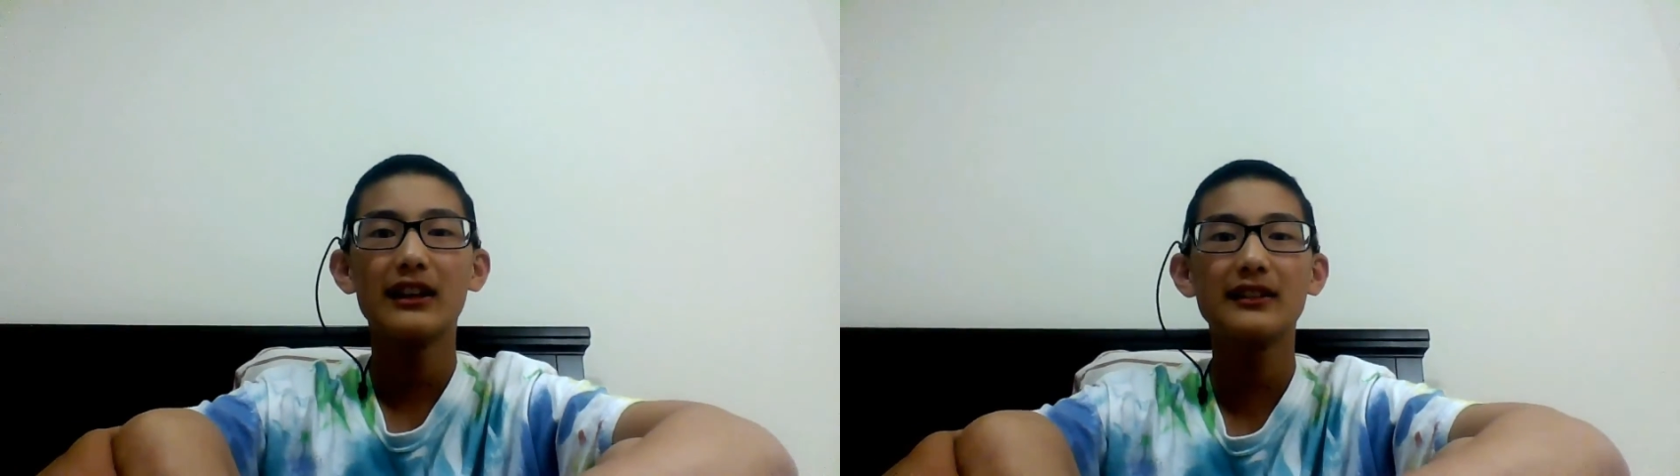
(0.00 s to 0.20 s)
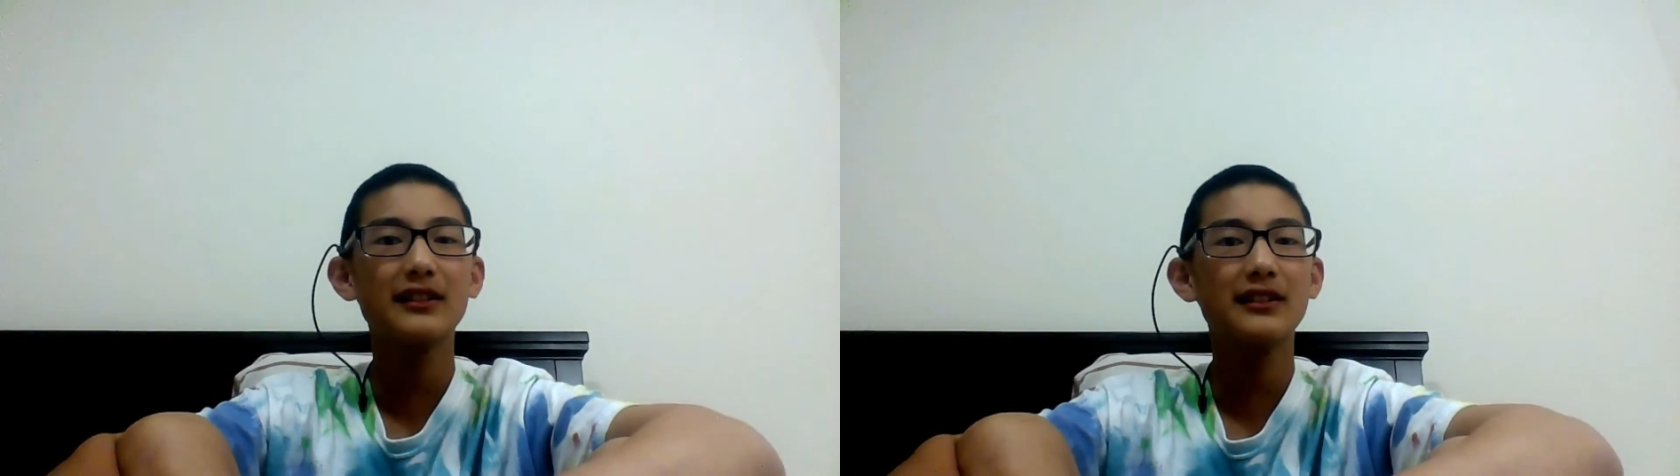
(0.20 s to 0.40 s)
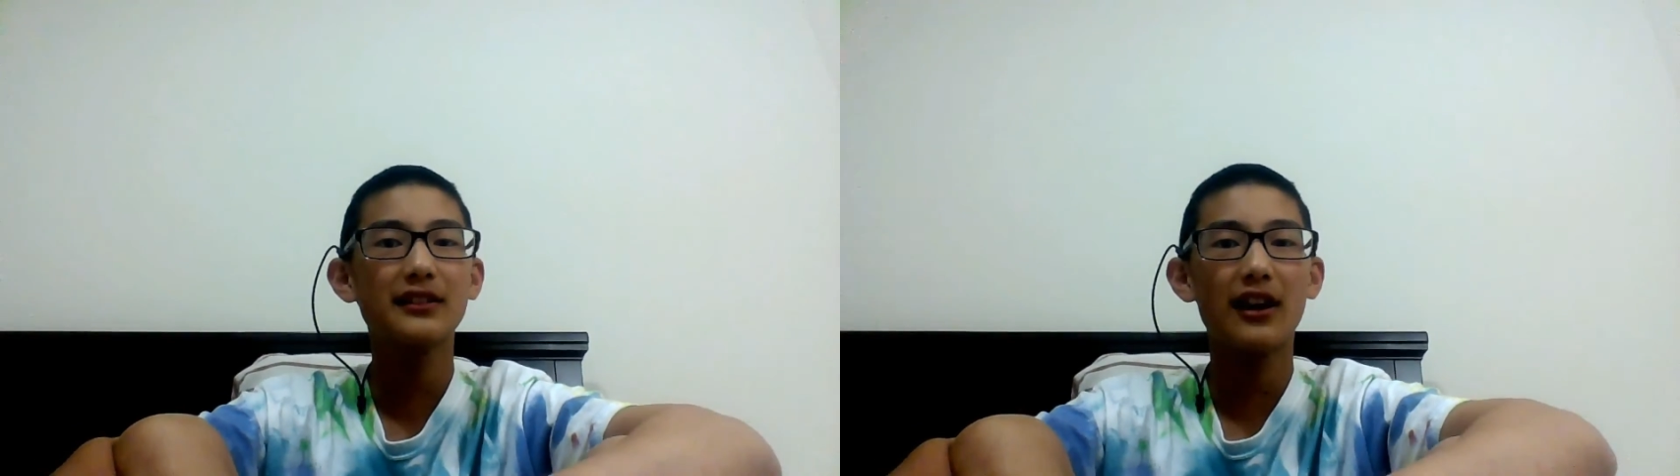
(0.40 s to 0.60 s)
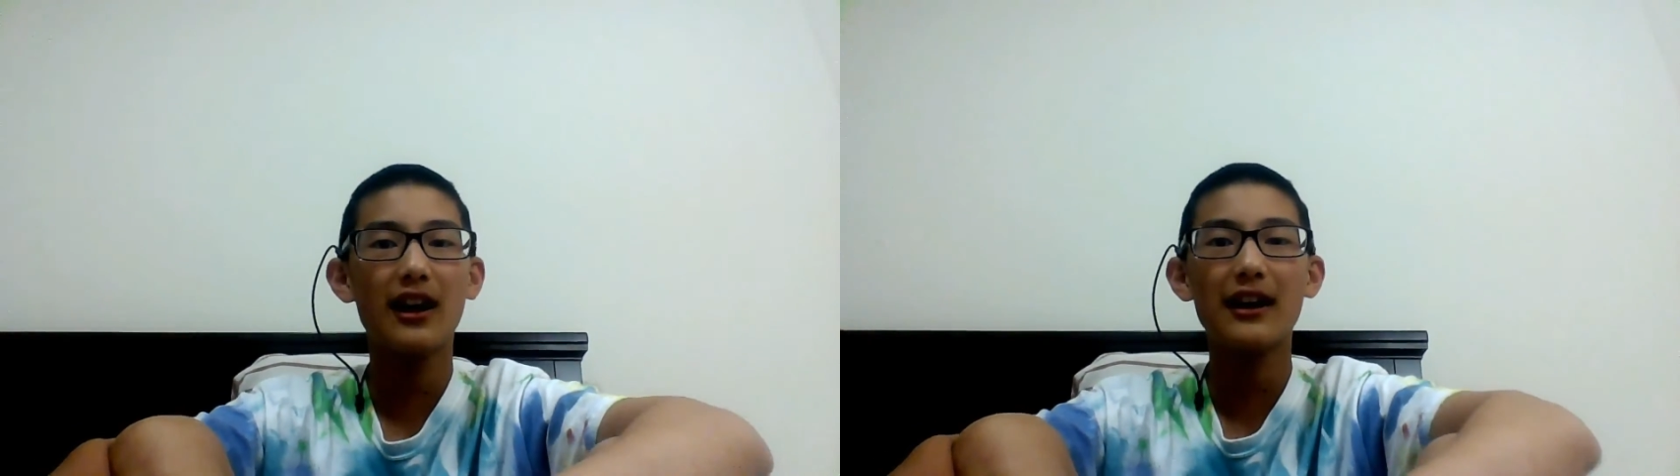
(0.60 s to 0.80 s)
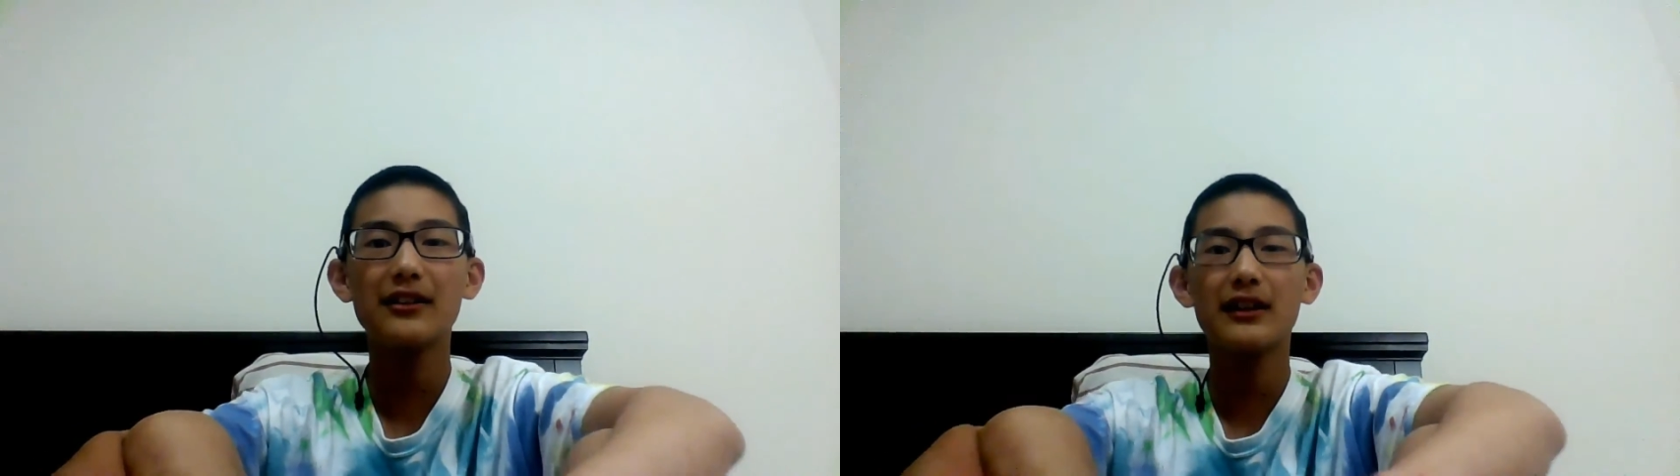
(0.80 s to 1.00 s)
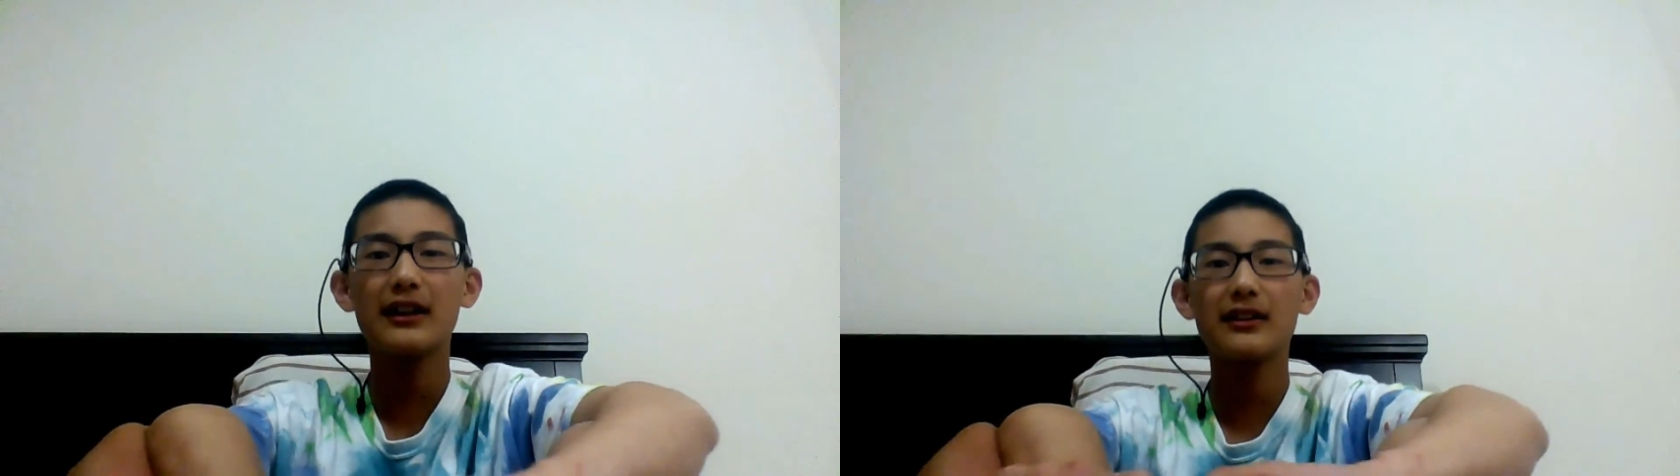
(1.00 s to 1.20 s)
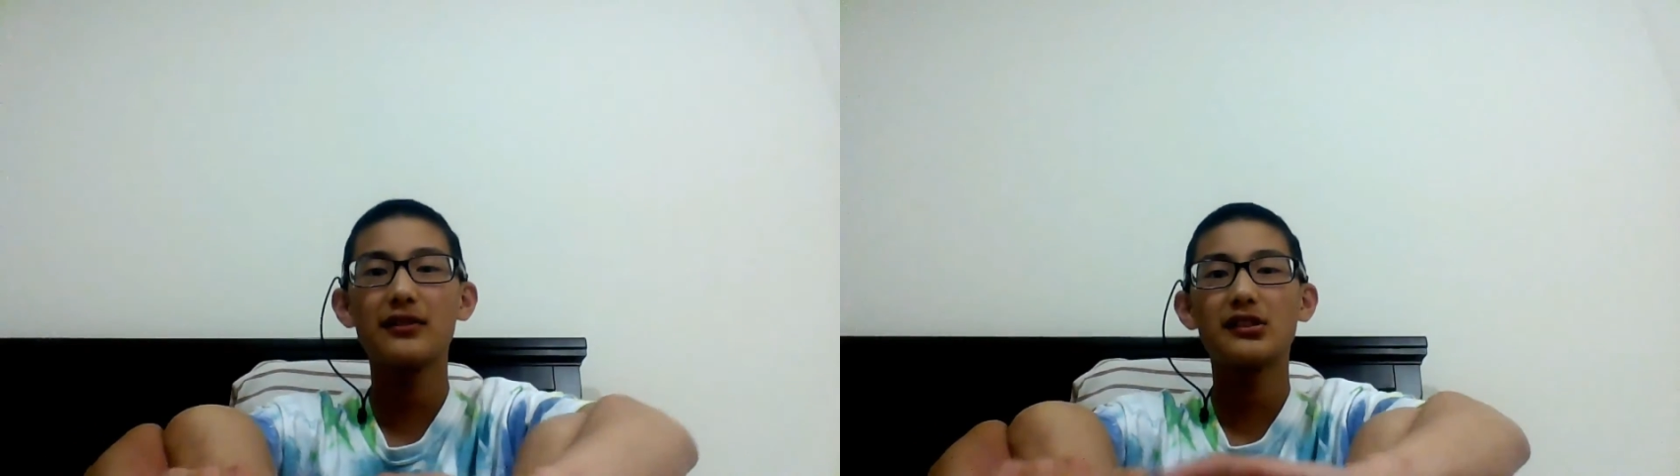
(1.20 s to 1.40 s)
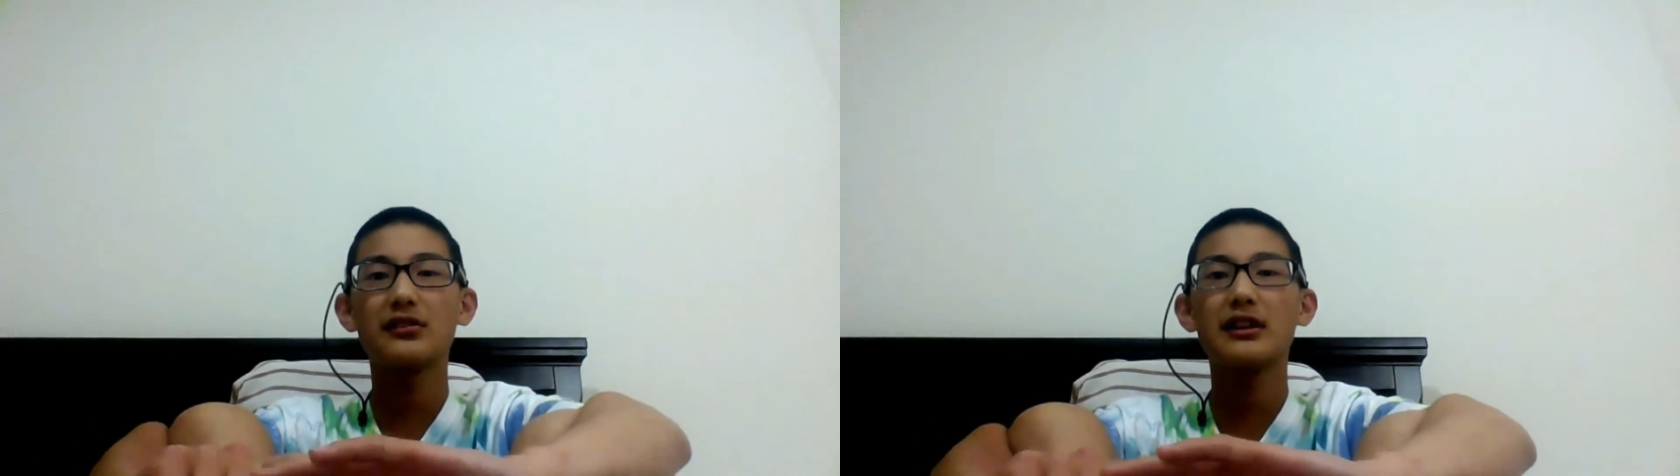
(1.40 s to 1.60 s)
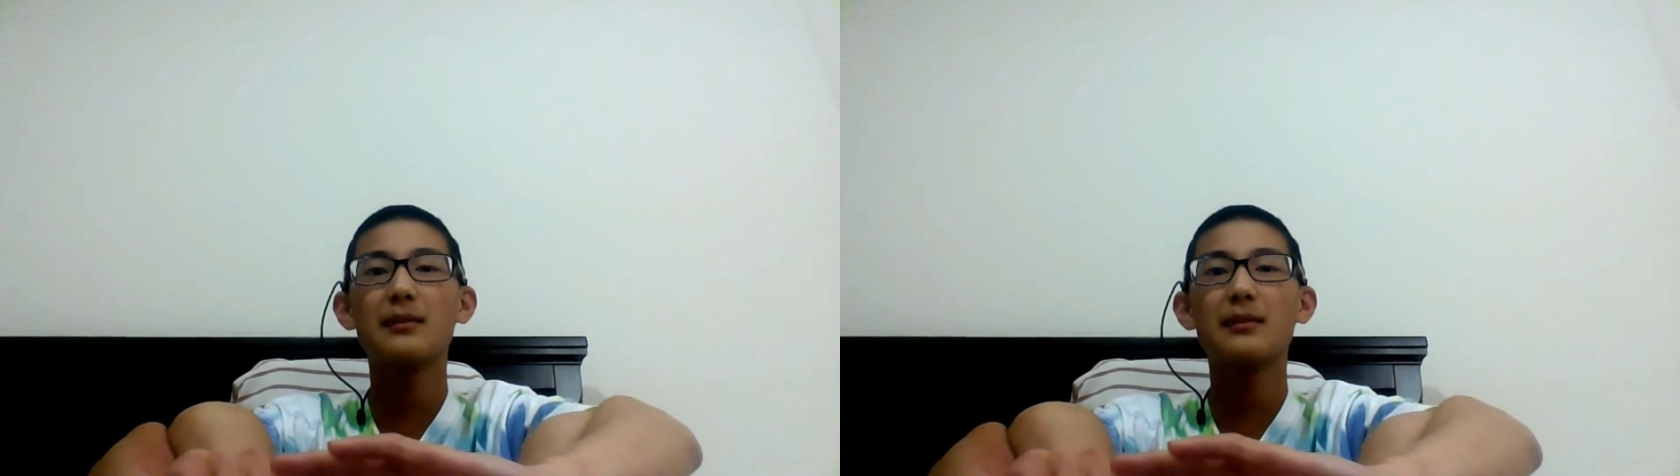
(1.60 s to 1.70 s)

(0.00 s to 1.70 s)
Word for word: it's just the audio and the visual.